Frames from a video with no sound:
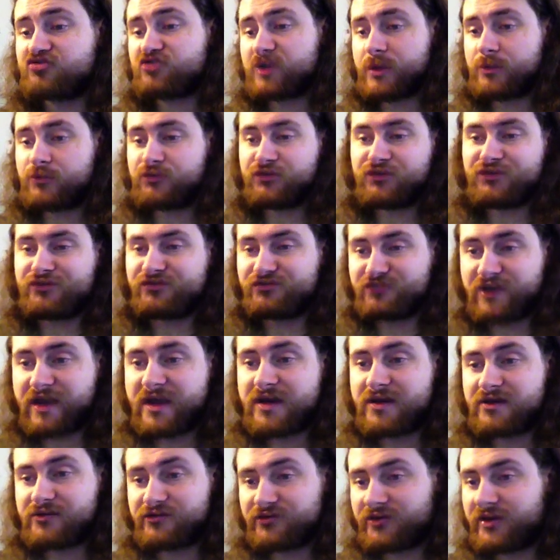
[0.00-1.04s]
traps for
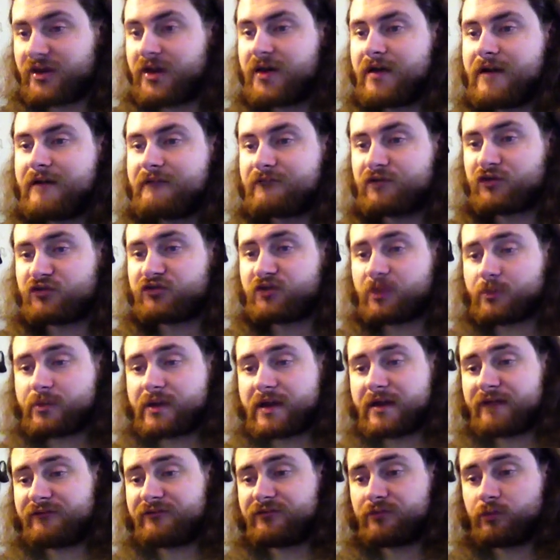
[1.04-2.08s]
days. First up, we
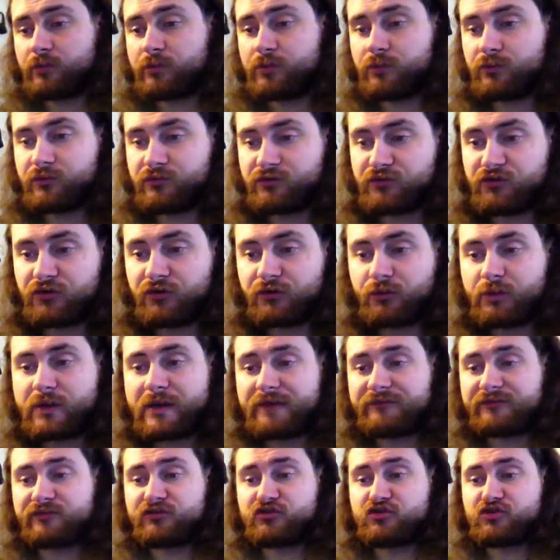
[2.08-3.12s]
have so we
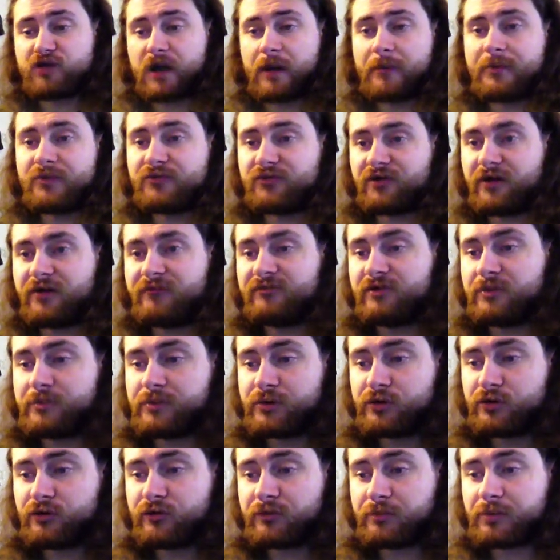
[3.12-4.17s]
have the two copies of
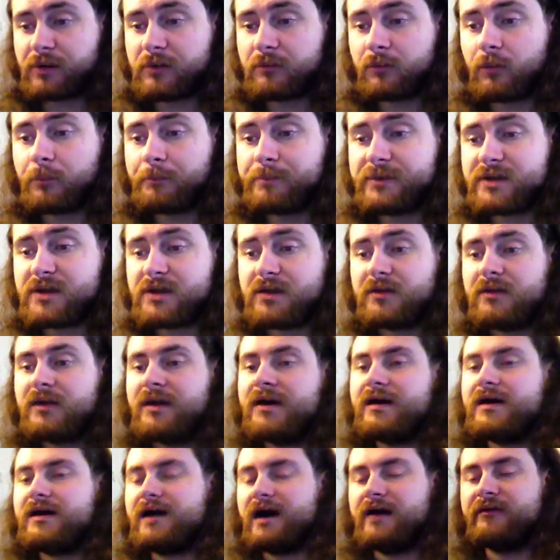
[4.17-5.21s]
Nibiru, the Primal Being,
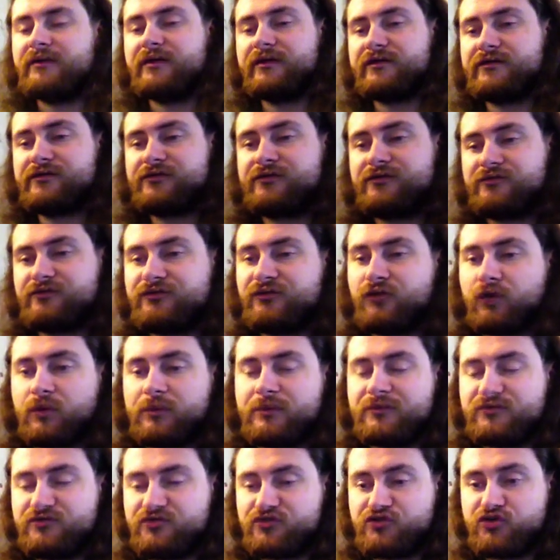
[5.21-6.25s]
another form
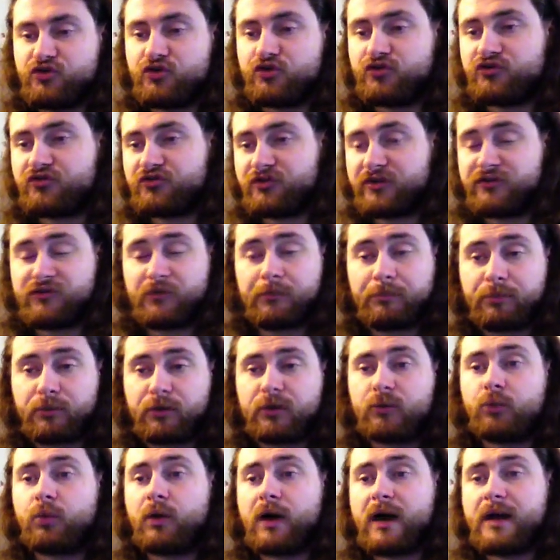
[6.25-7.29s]
of Zeus. It's a
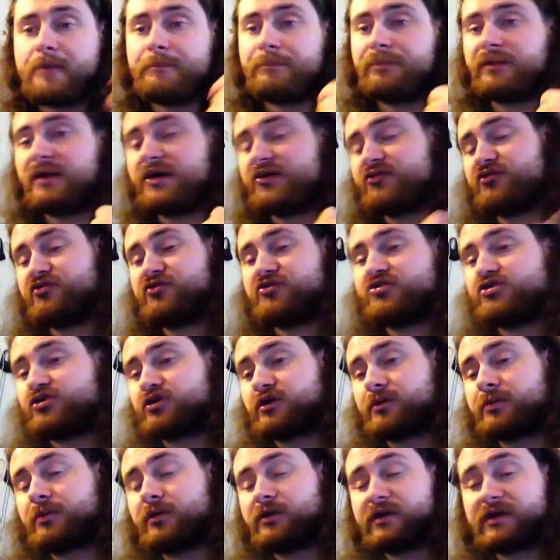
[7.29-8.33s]
board wipe. Plus, your
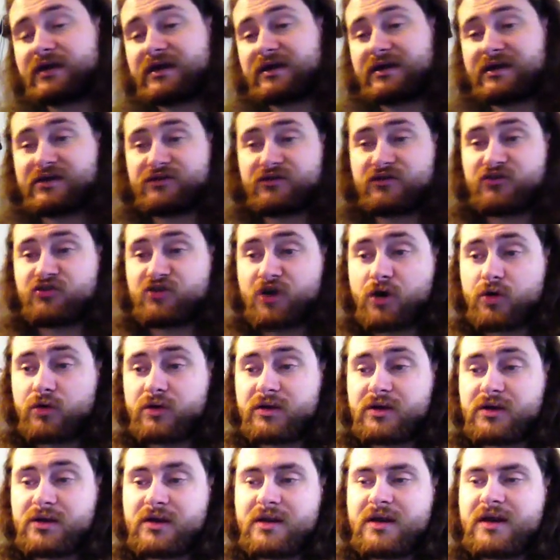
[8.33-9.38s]
opponent gets a
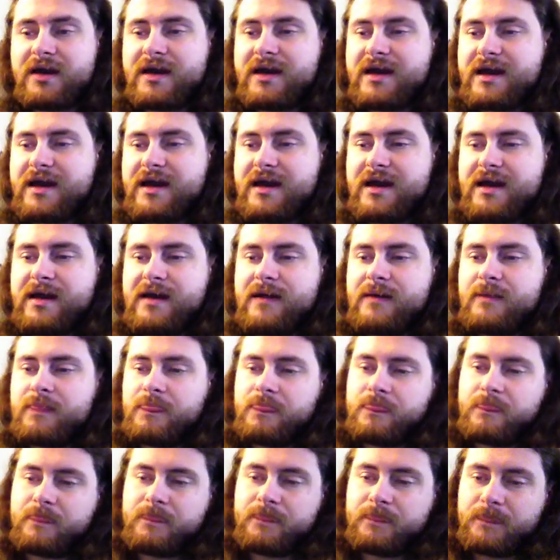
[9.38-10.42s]
token,
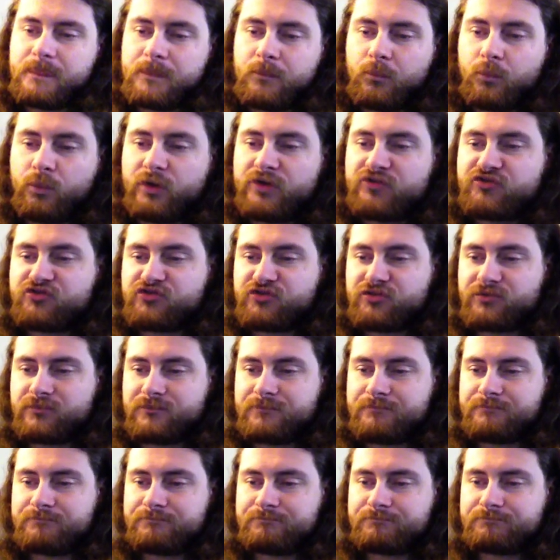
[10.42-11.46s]
which,
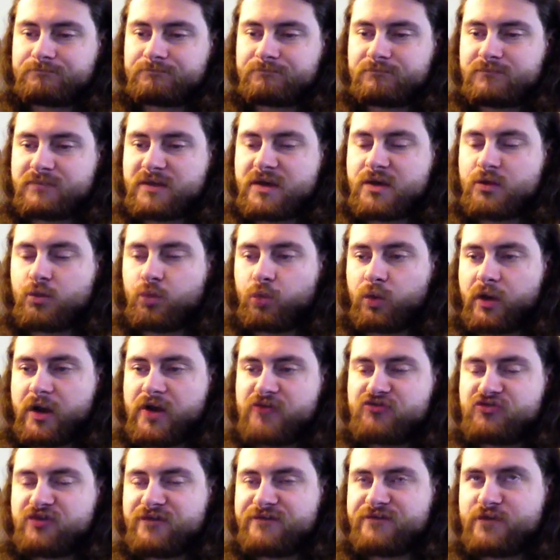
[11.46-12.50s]
in
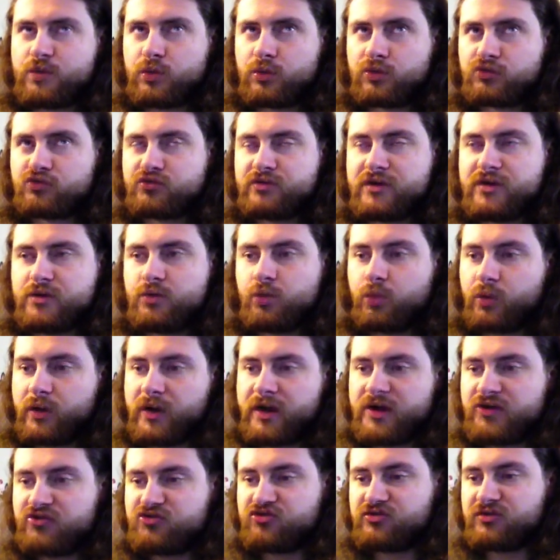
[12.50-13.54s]
which if you were in
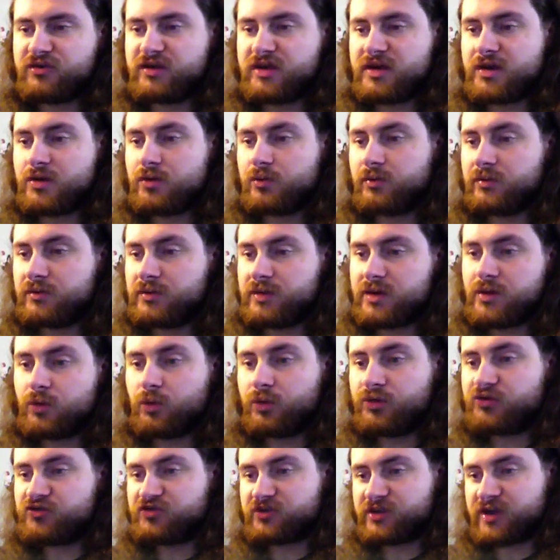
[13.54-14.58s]
which in in
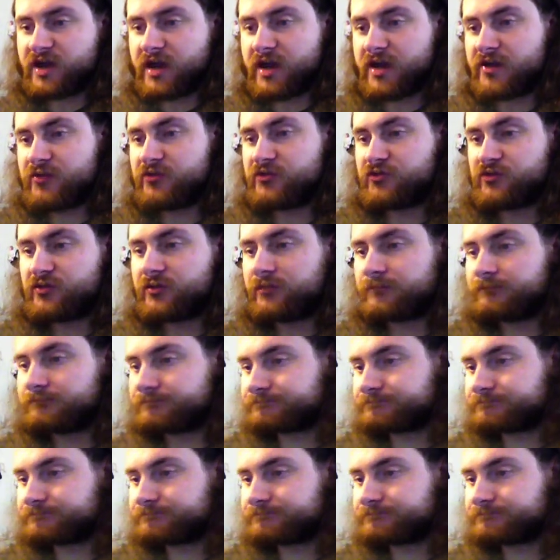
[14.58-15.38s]
which case,